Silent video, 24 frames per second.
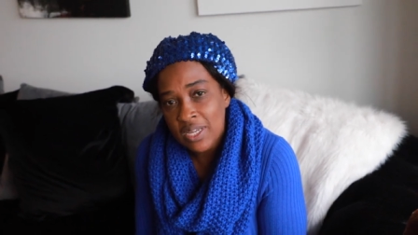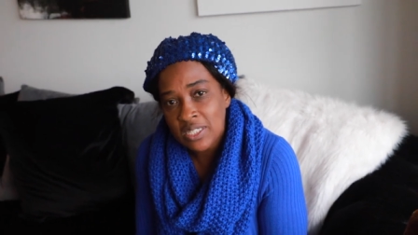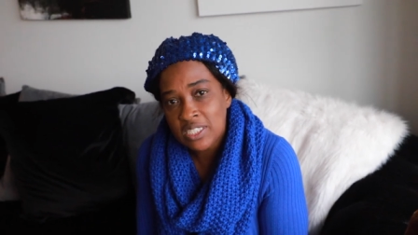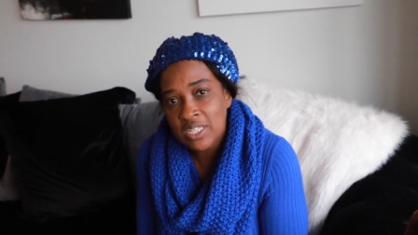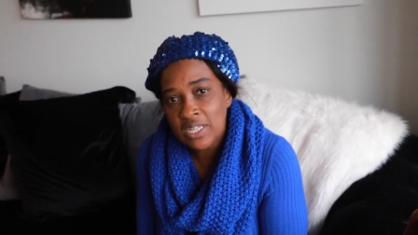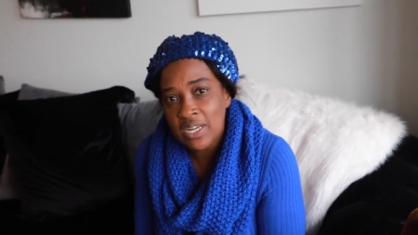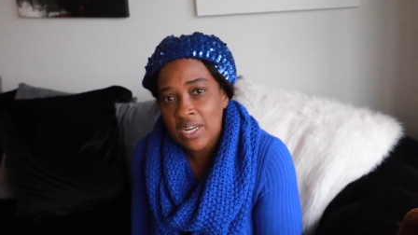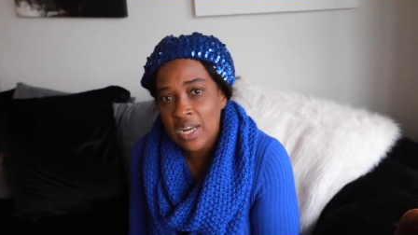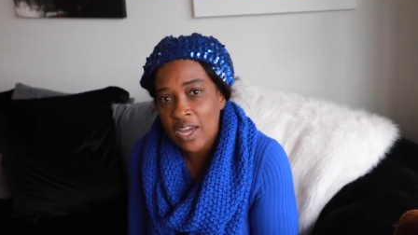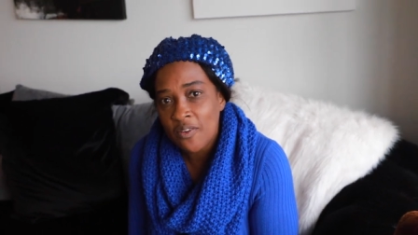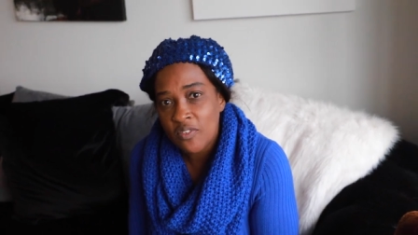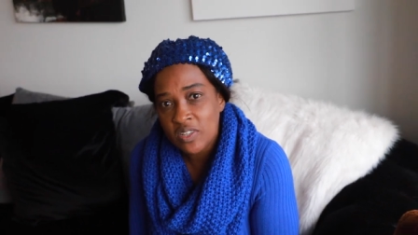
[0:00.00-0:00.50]

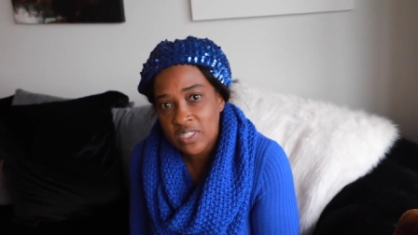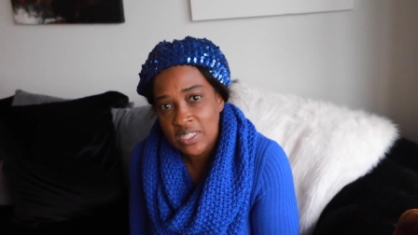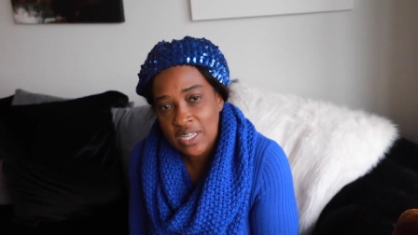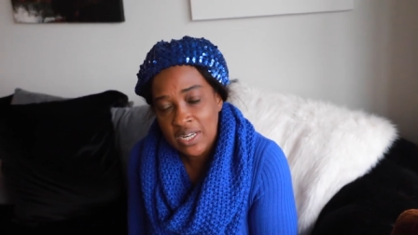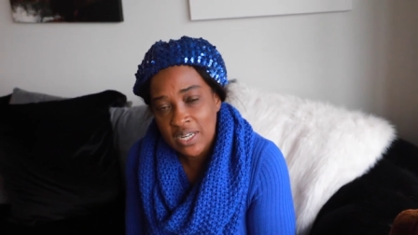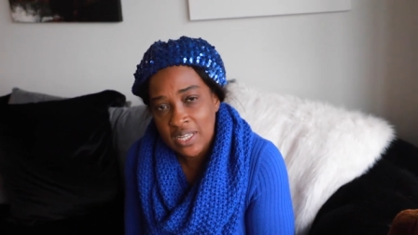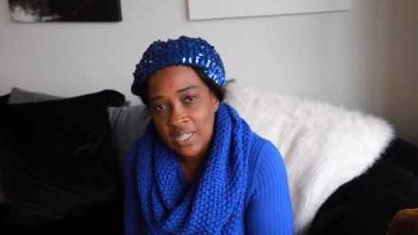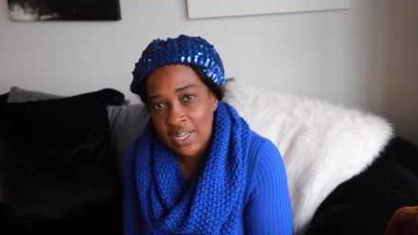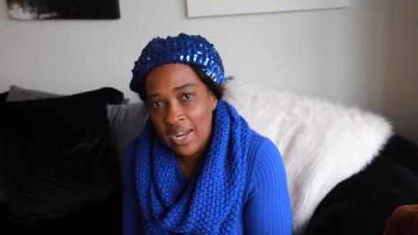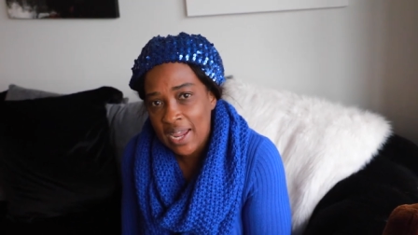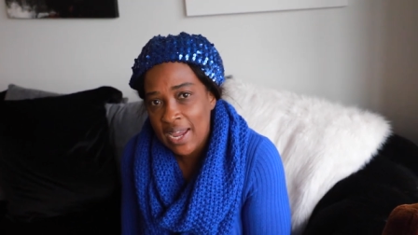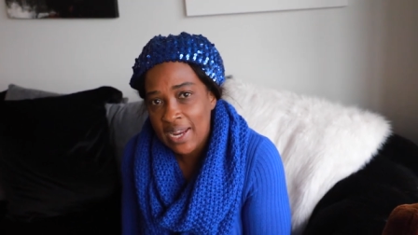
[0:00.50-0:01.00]
She never
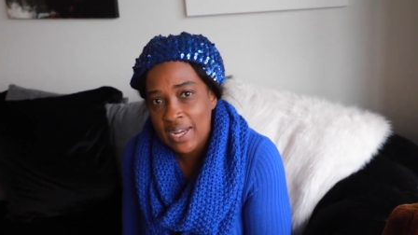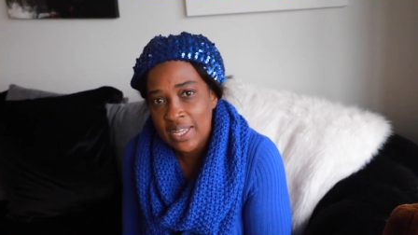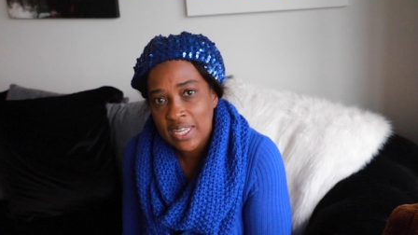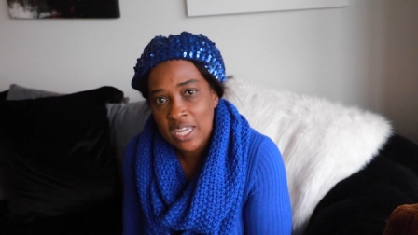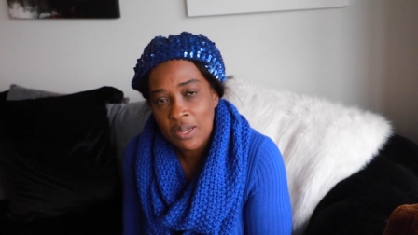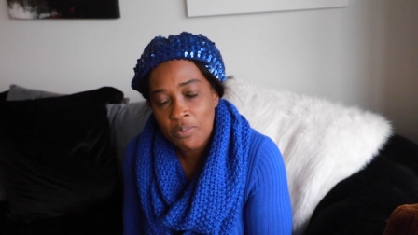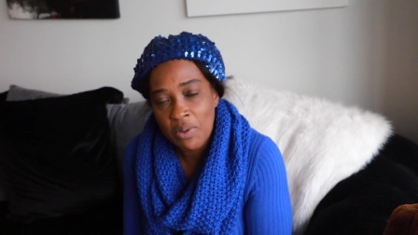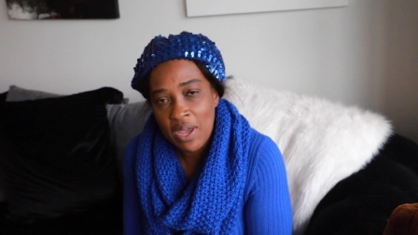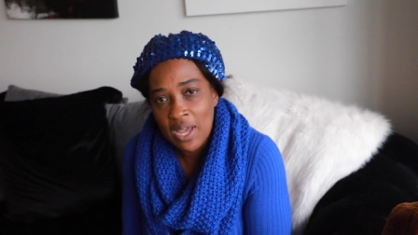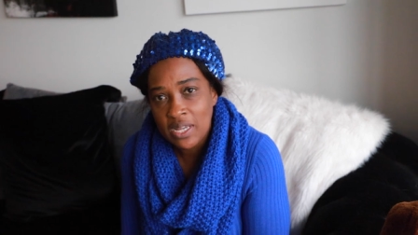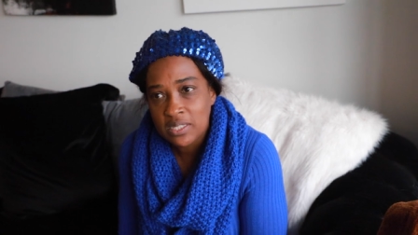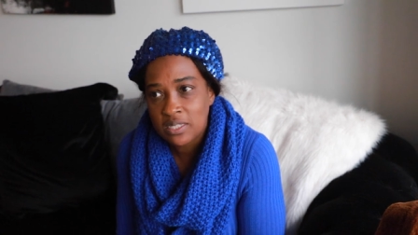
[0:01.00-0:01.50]
said nothing. I had to
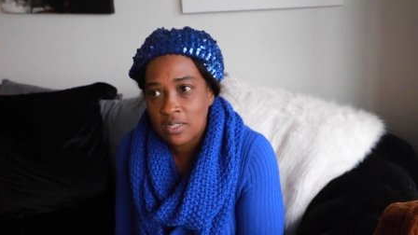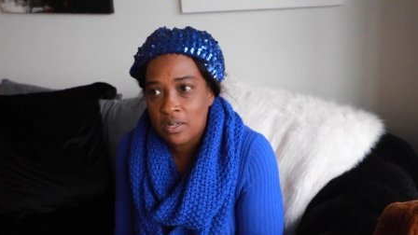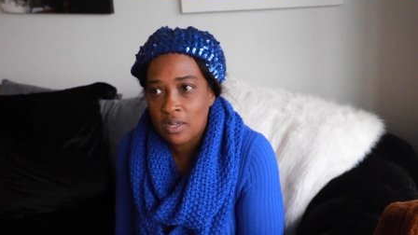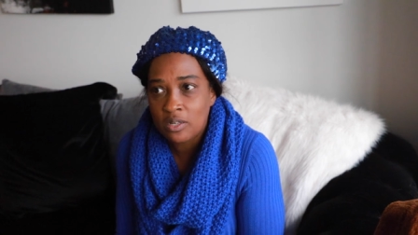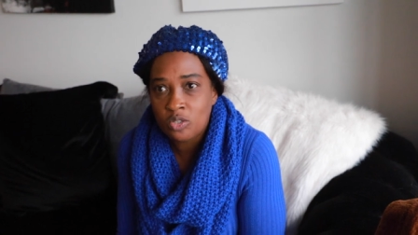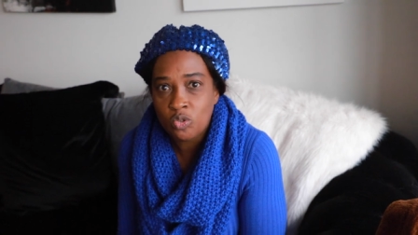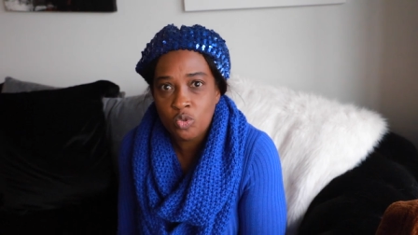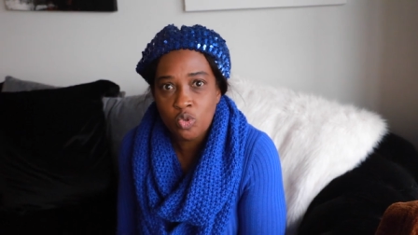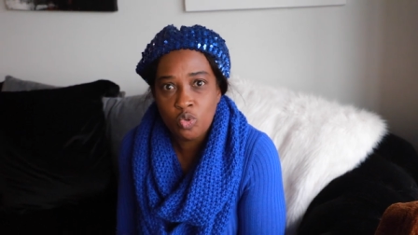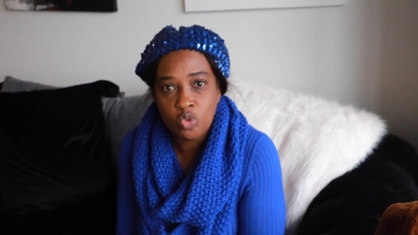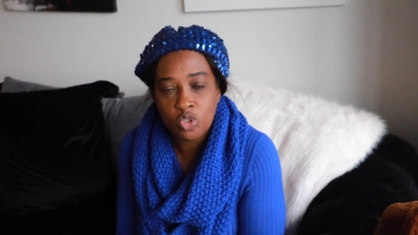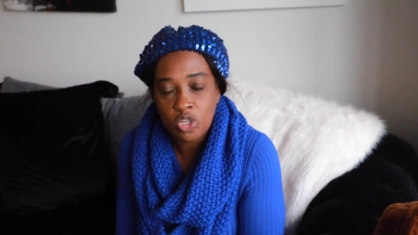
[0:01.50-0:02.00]
keep asking
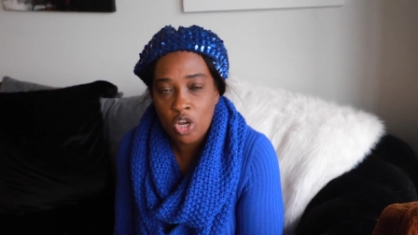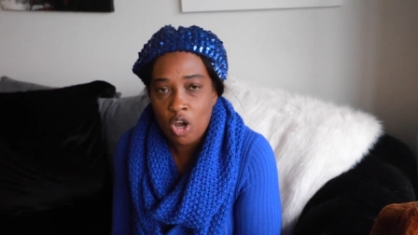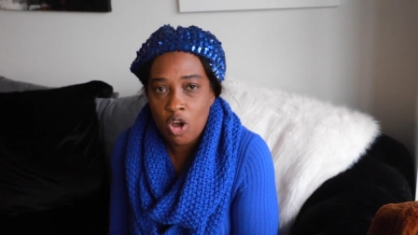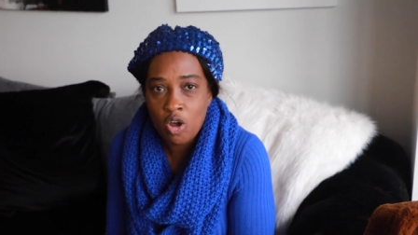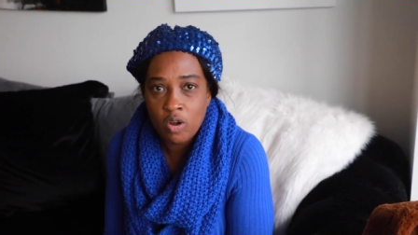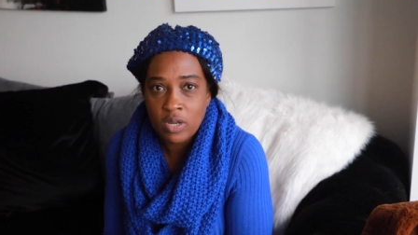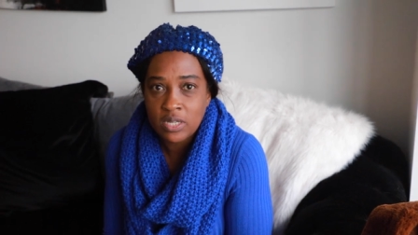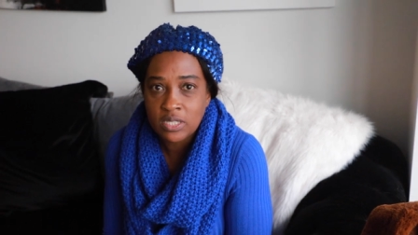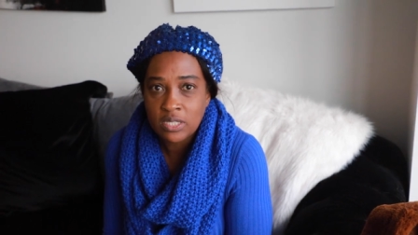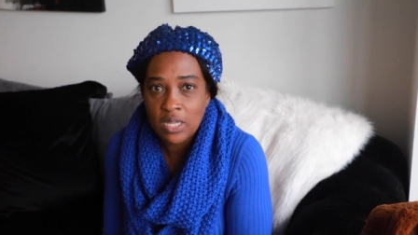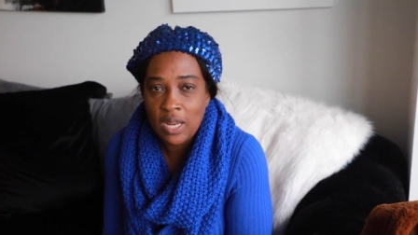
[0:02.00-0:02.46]
her, do you talk?